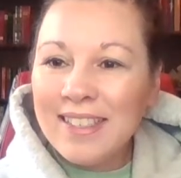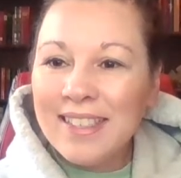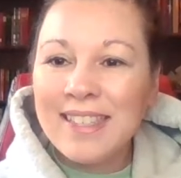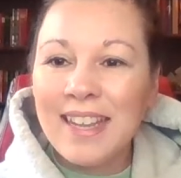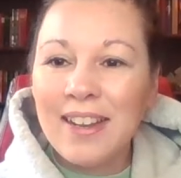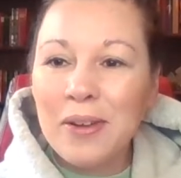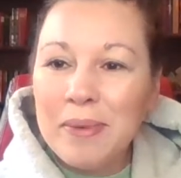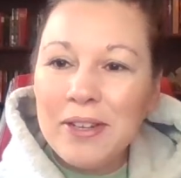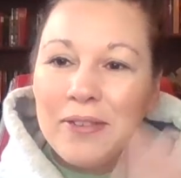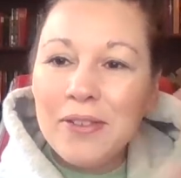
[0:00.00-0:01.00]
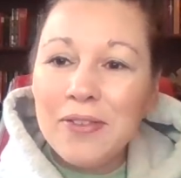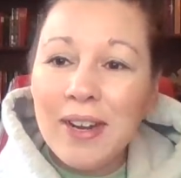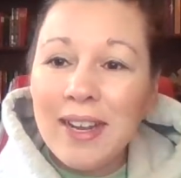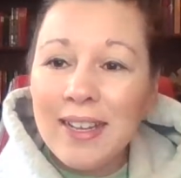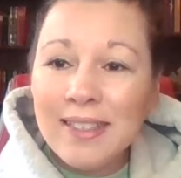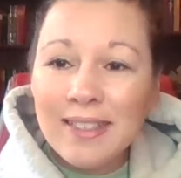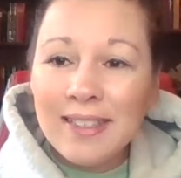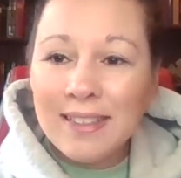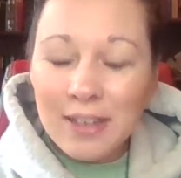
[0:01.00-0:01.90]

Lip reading: She says, hello, beautiful friends.